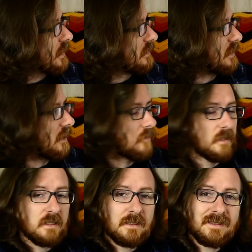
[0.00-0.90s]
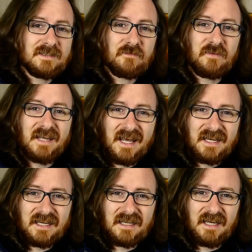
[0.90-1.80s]
Now, it is a
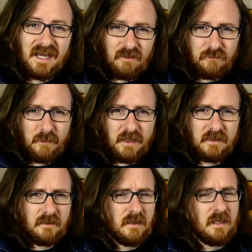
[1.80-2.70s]
phonetic alphabet,